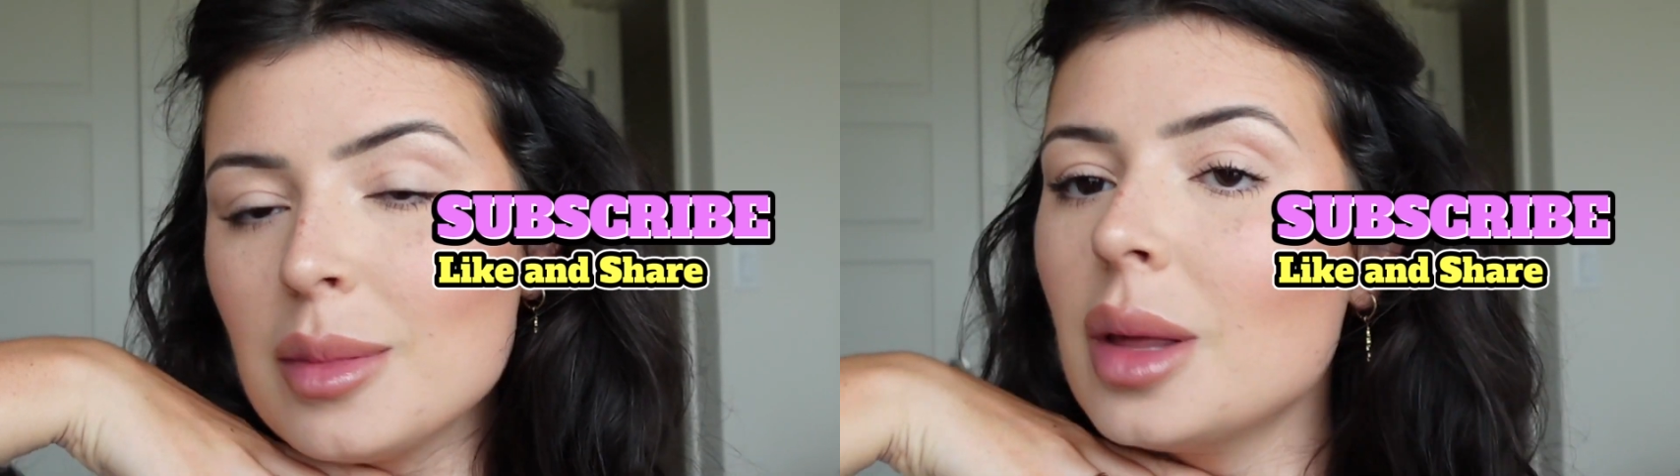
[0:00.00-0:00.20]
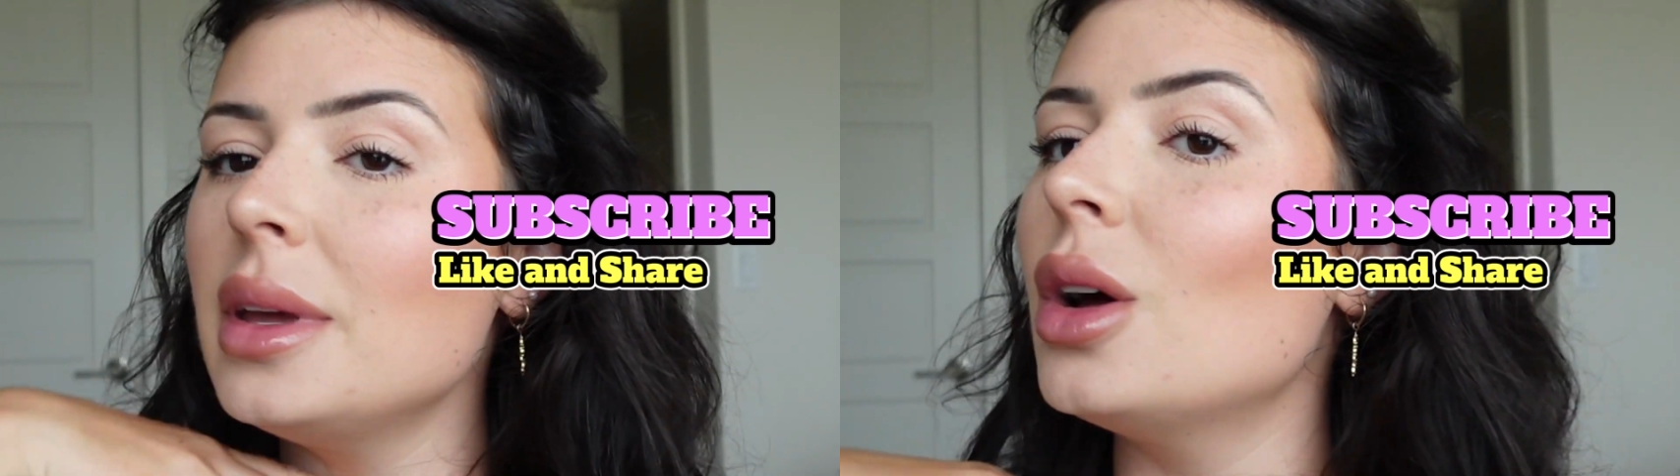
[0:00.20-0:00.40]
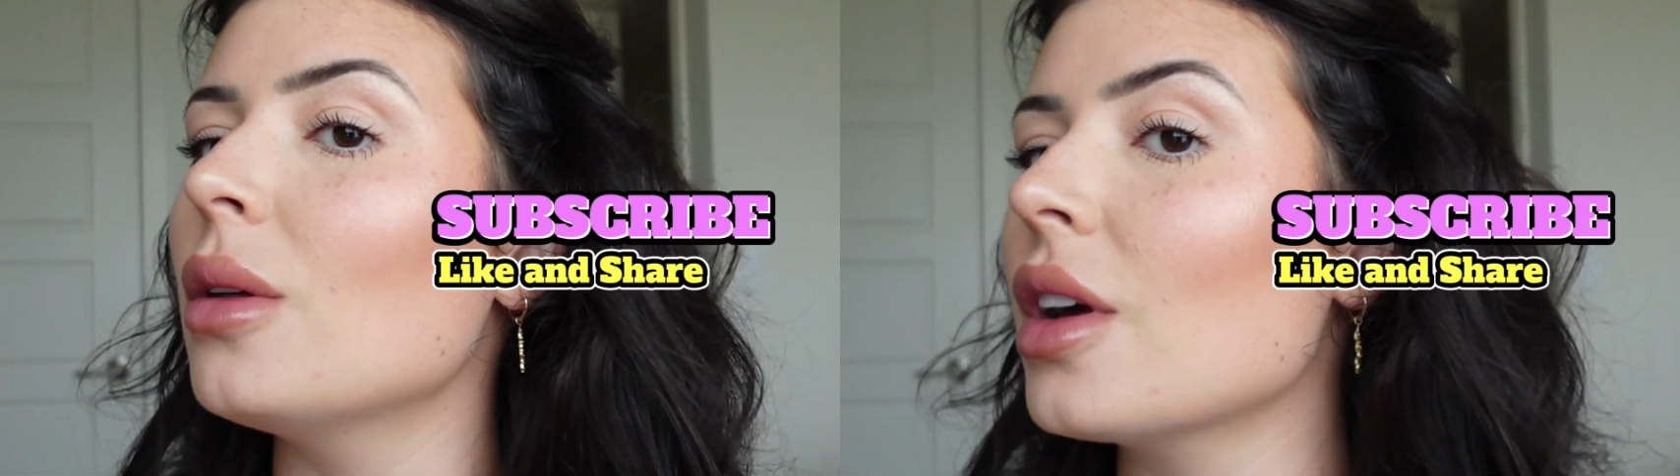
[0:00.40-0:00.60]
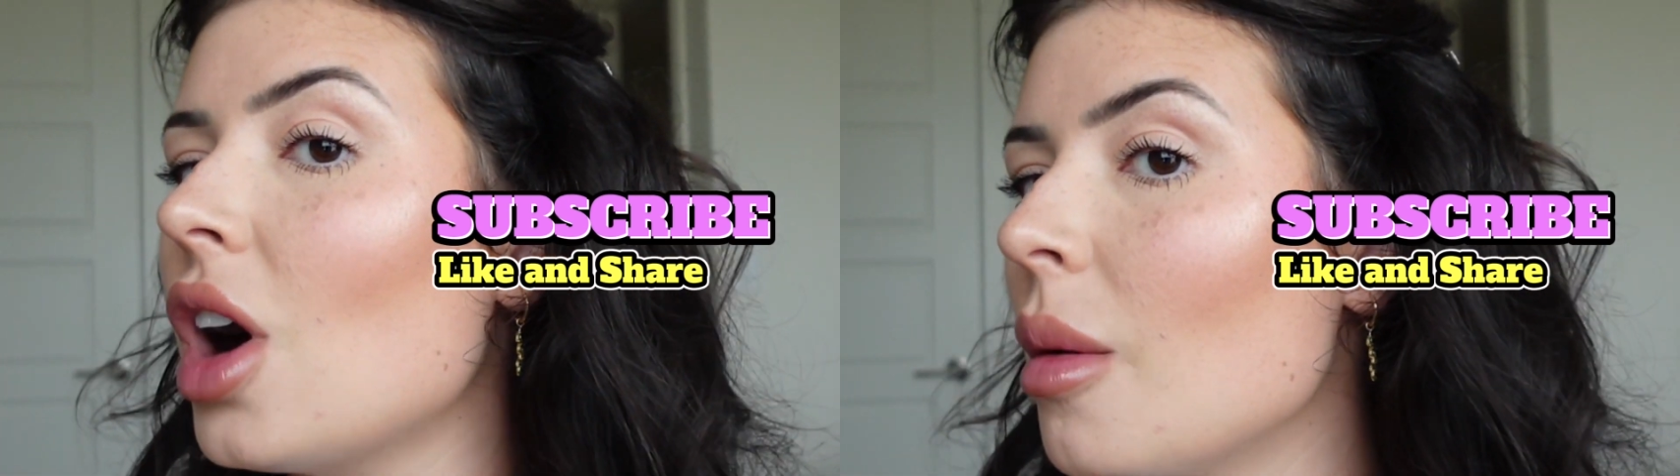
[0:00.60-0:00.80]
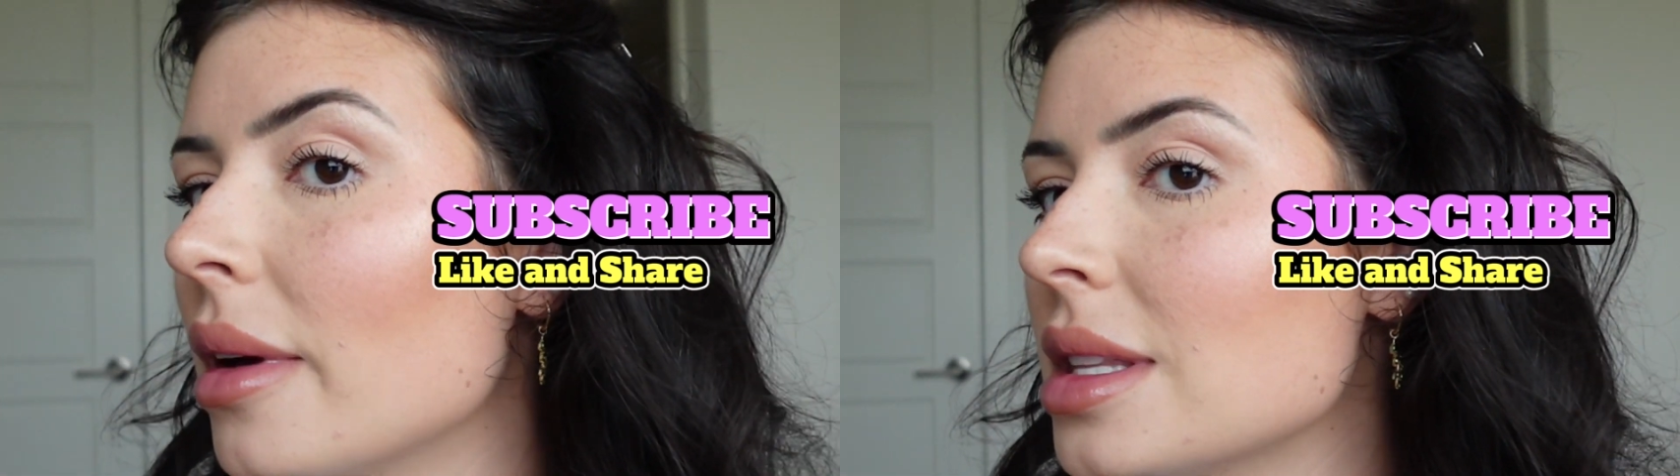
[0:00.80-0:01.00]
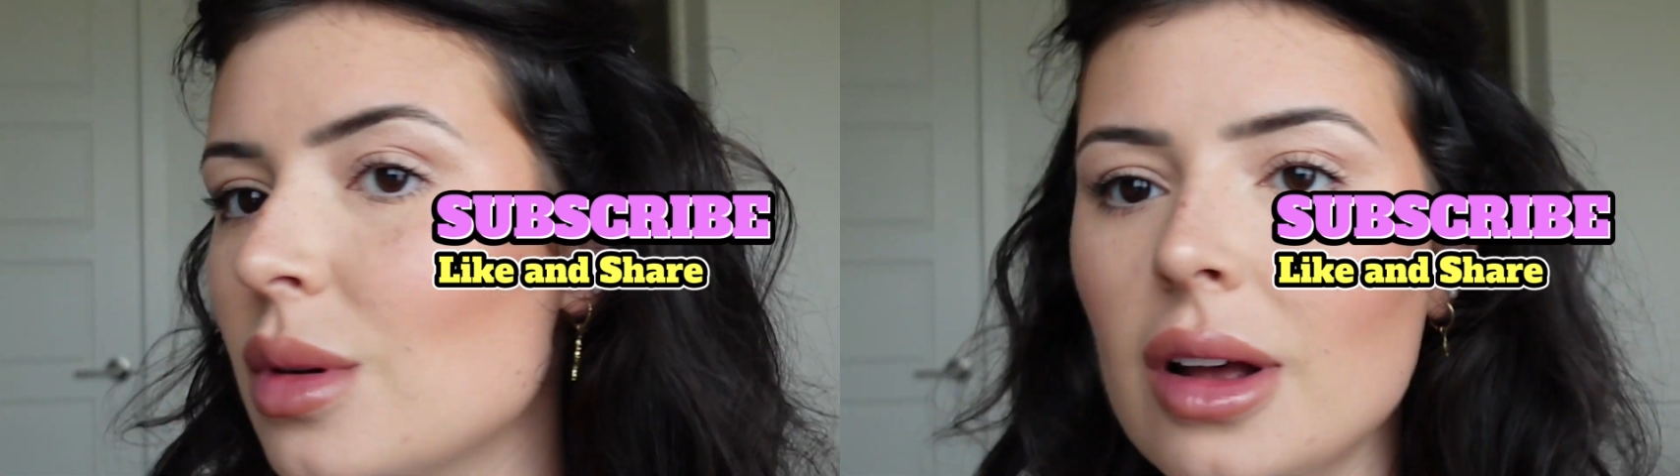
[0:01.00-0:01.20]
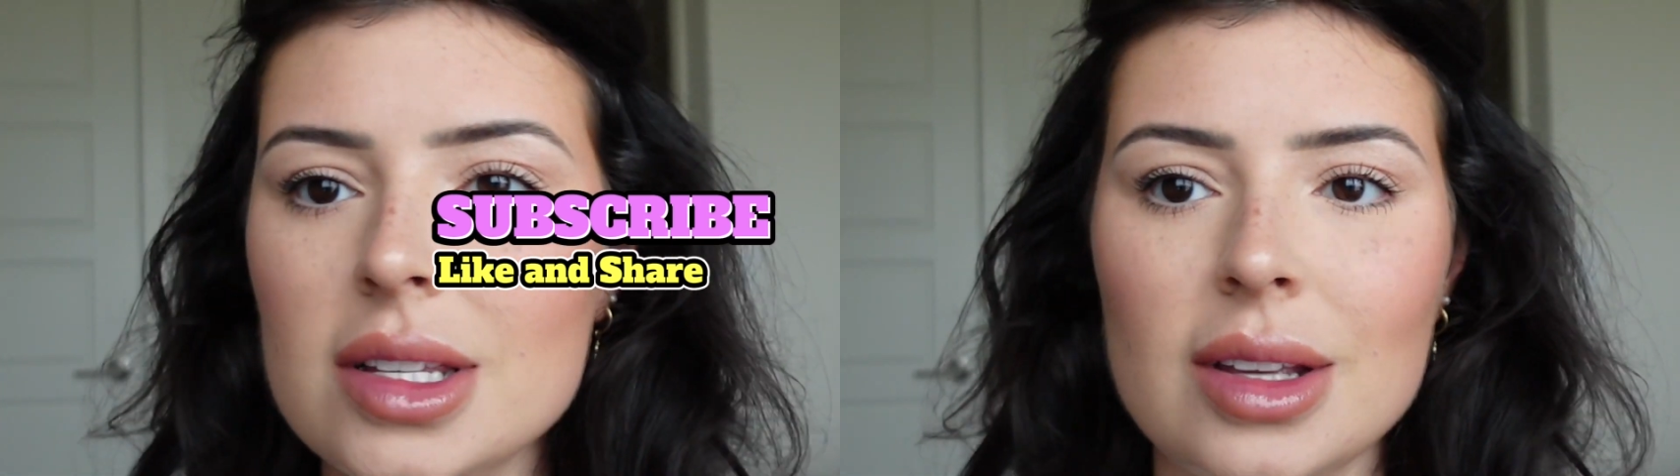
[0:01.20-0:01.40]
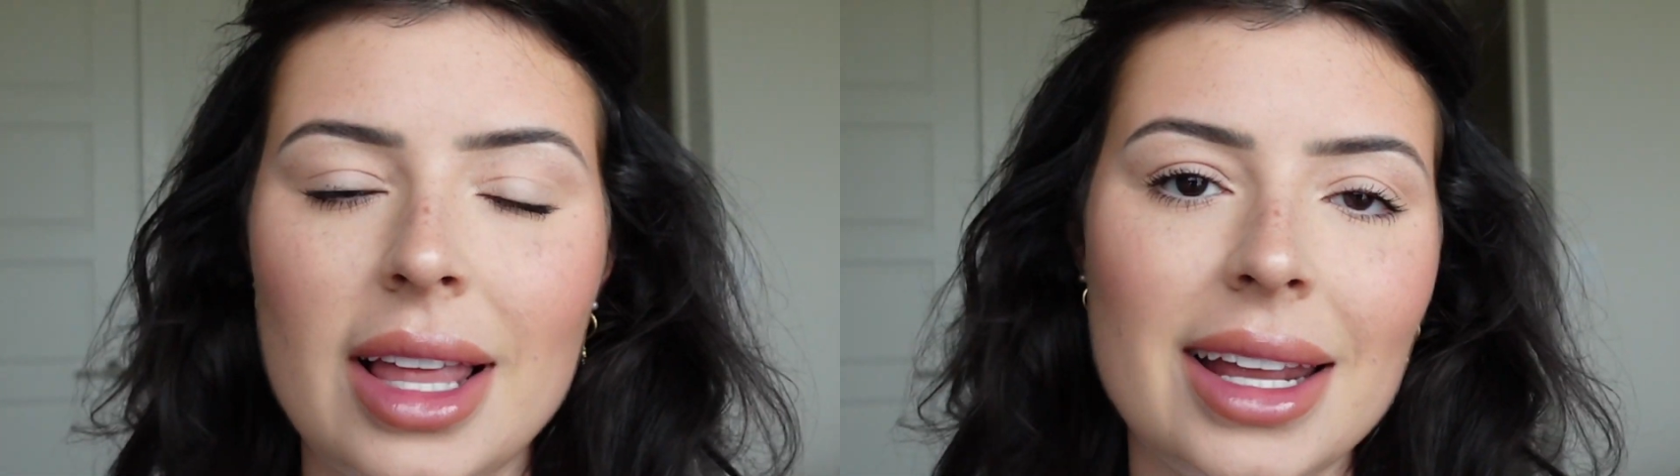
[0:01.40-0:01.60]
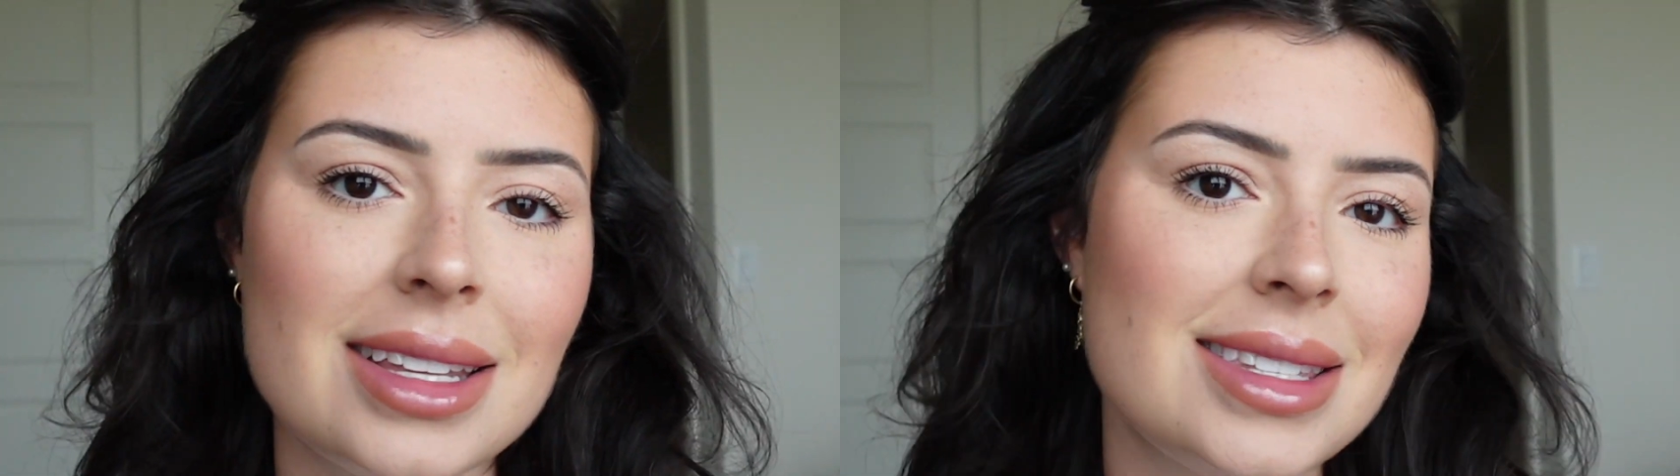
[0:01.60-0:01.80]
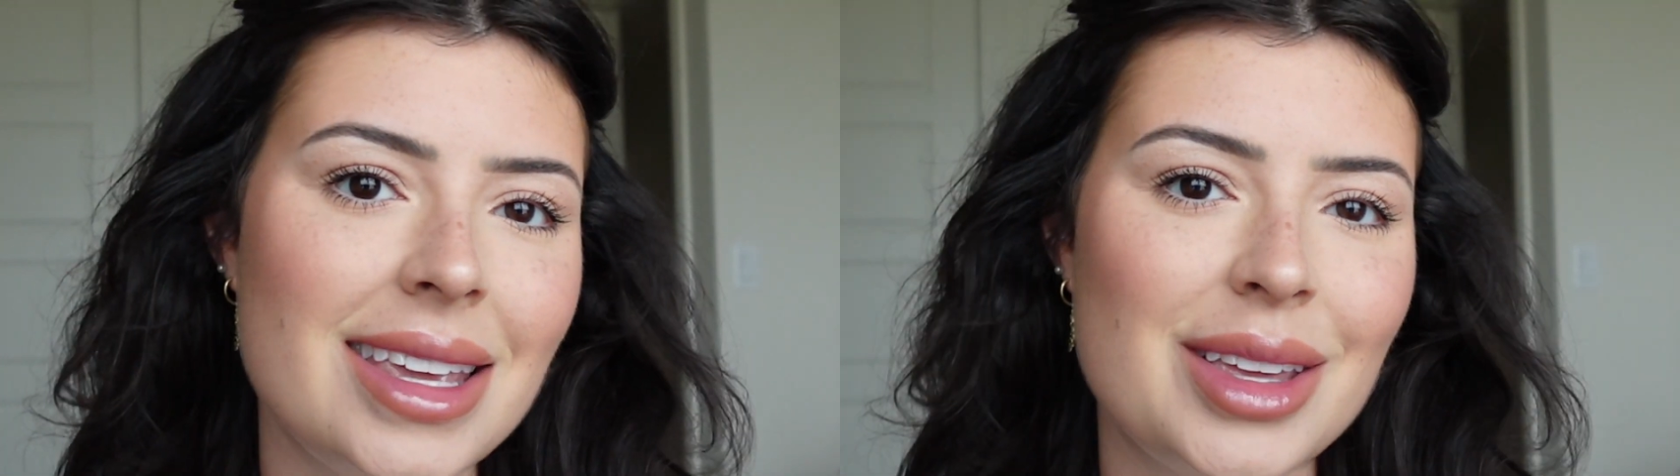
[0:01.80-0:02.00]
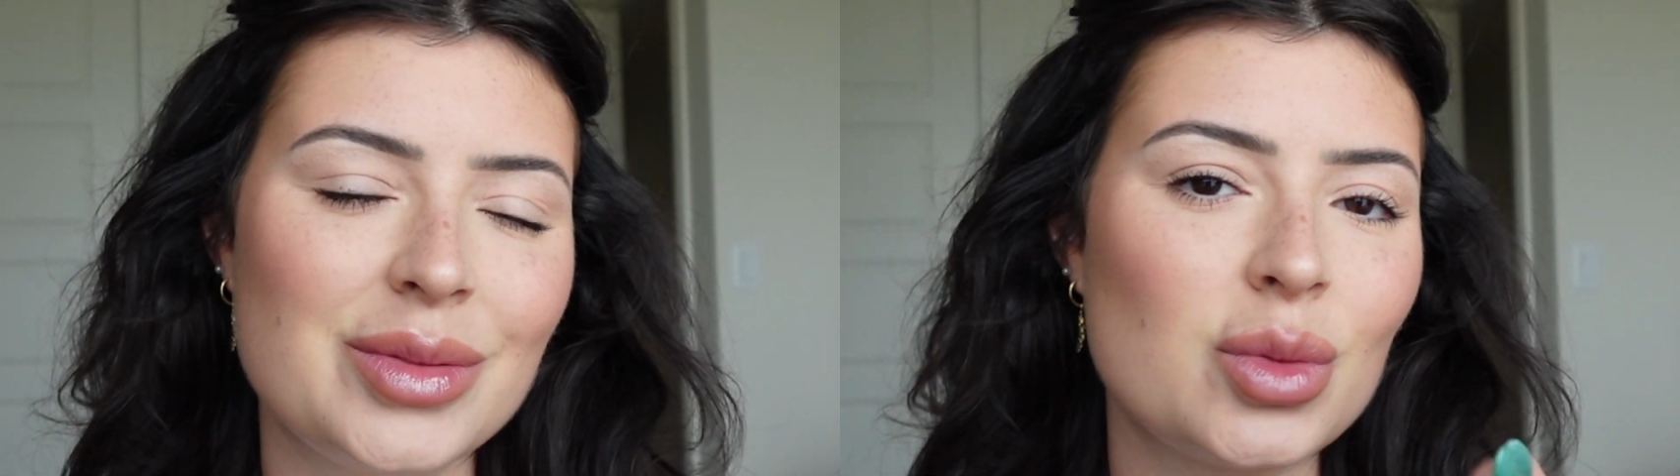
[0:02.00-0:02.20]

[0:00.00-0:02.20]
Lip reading: Let me know in the comments what else you'd like to see.